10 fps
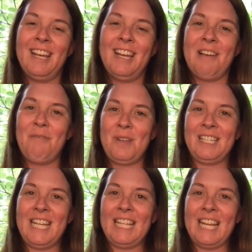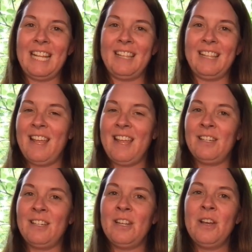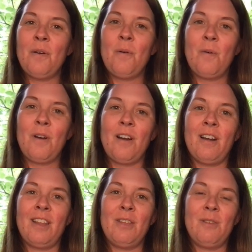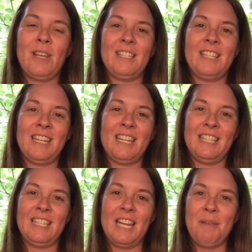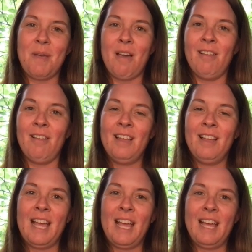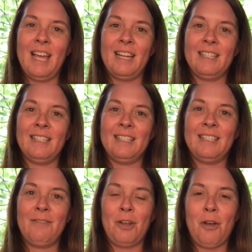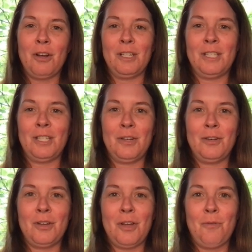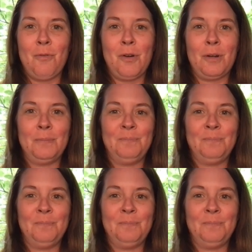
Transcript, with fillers: Um, we can take that at the end, or you can send us an email at civicgardencenter.org.